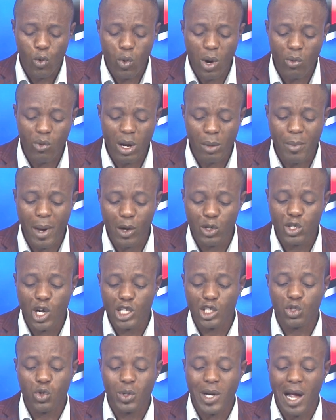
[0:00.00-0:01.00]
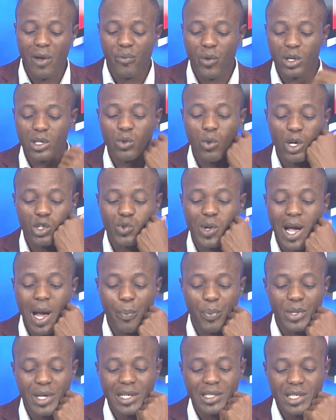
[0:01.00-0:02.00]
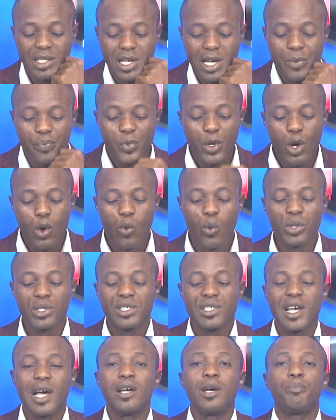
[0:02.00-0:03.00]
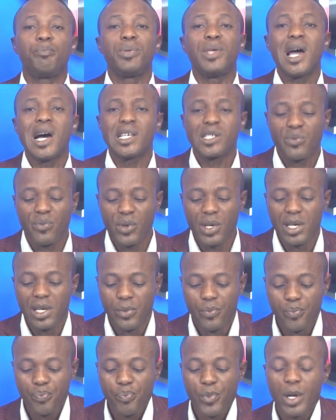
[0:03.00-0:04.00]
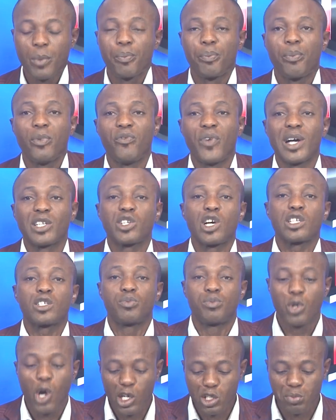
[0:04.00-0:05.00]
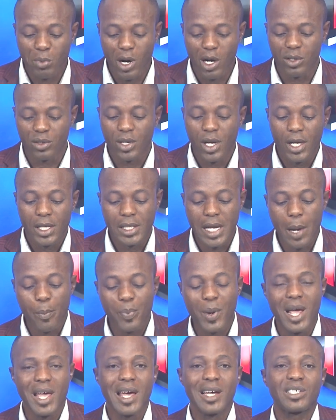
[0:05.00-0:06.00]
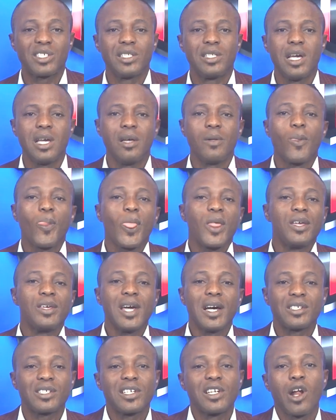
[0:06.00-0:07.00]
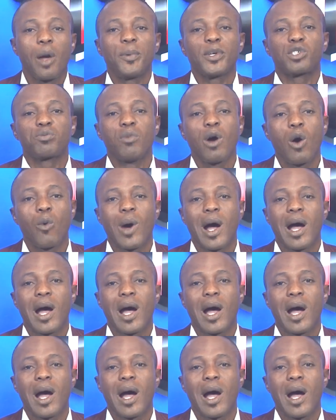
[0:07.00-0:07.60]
Quick, may we just took out for the ones were happened yesterday. We say PSV, versus Dortmund. They play yesterday. Yesterday not be small